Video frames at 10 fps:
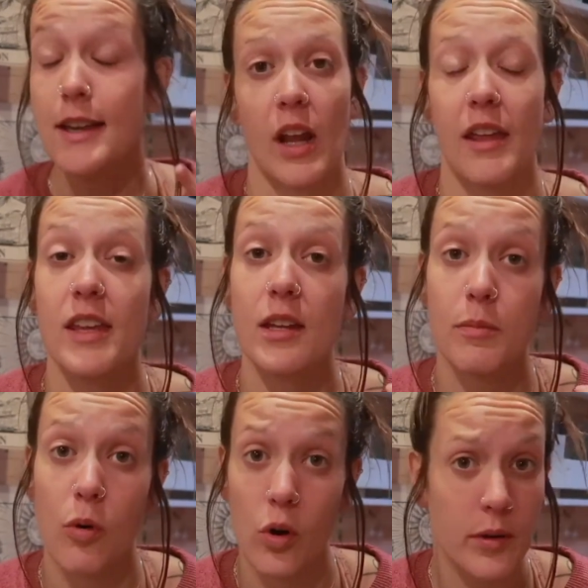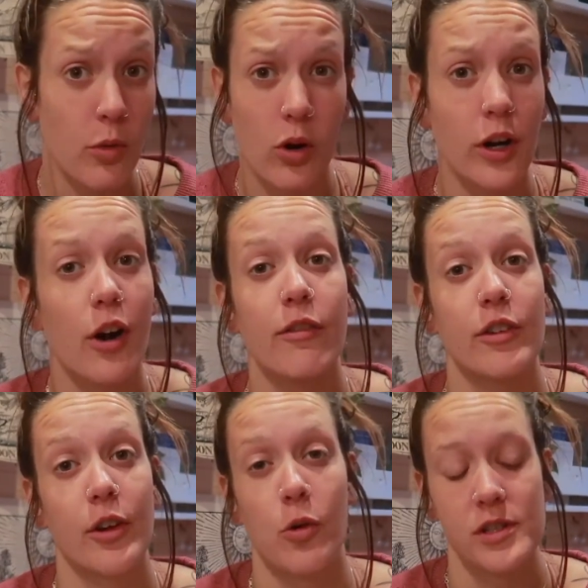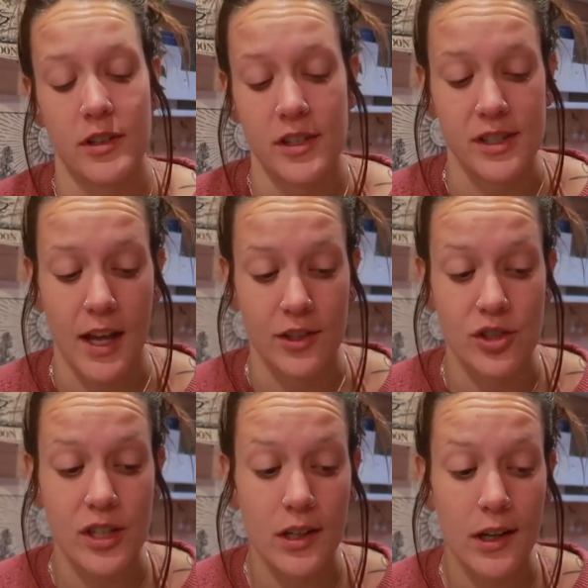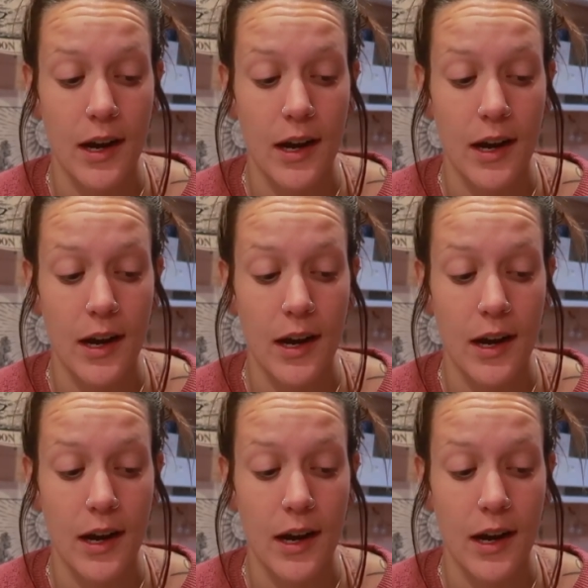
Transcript: I think more and more over the course of this last year,